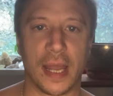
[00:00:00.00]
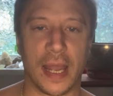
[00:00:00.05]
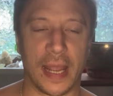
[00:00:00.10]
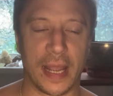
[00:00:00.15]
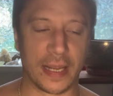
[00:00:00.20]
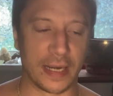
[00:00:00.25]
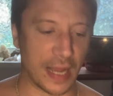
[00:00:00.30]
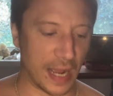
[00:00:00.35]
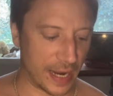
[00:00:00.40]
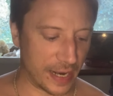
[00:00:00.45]

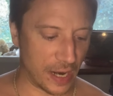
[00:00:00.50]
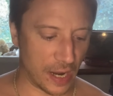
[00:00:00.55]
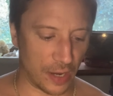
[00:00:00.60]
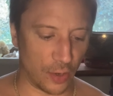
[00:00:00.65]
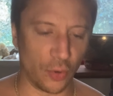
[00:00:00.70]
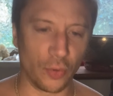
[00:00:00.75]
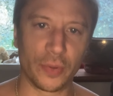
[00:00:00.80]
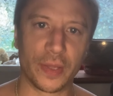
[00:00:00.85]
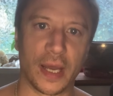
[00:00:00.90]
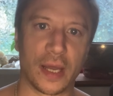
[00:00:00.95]
And I
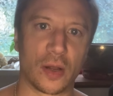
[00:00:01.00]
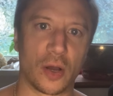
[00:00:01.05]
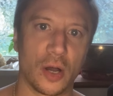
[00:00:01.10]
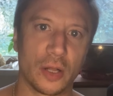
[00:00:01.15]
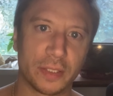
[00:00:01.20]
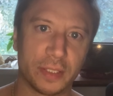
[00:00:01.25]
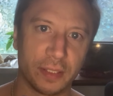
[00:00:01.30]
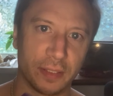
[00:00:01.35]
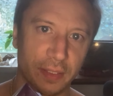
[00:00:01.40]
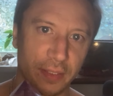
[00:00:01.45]
owe that
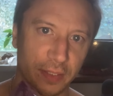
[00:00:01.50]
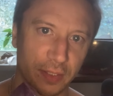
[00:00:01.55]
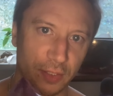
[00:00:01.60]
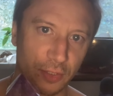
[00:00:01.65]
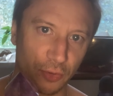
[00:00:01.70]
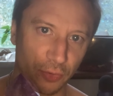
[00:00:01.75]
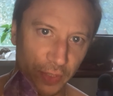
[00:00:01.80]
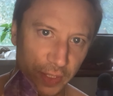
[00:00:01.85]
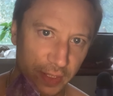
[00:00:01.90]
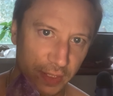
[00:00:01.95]
all to this
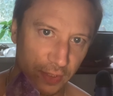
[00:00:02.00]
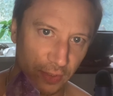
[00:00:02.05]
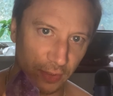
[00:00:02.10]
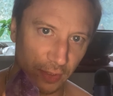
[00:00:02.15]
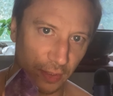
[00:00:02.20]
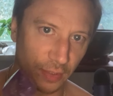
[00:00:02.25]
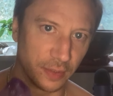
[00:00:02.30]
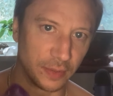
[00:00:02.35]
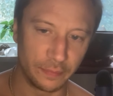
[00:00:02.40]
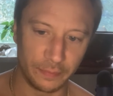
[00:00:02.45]

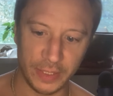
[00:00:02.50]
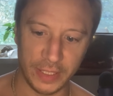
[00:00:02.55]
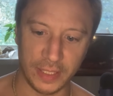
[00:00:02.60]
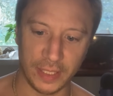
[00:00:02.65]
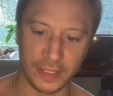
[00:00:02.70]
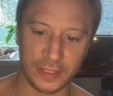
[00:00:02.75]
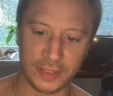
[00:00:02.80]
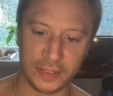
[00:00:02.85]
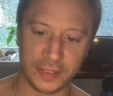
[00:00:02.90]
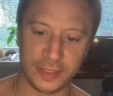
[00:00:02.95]
crystal
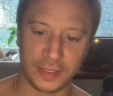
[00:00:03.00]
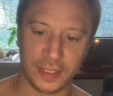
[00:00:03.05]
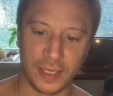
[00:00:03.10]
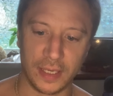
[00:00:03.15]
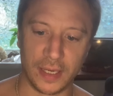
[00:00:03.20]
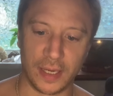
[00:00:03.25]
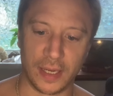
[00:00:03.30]
because